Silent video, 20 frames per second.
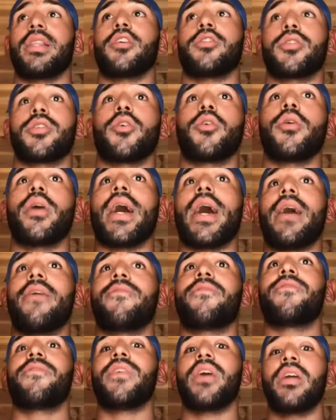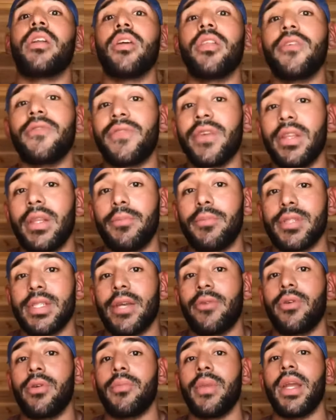So you have another
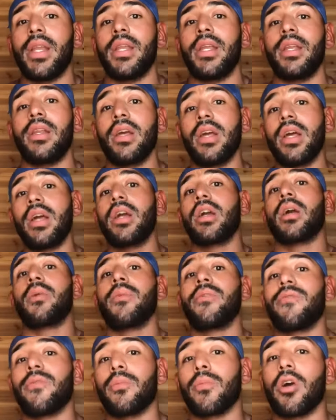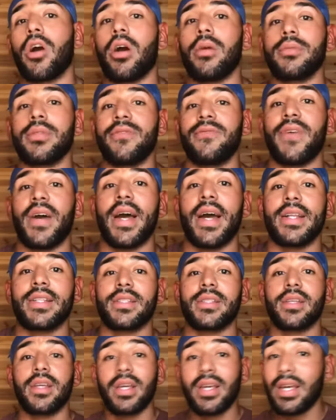50% remaining coming from carbs and
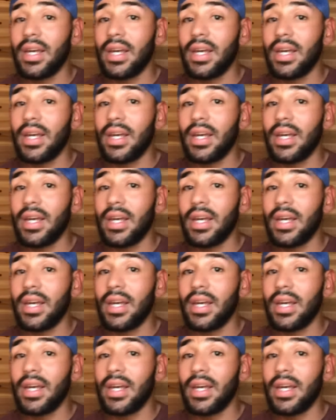fats.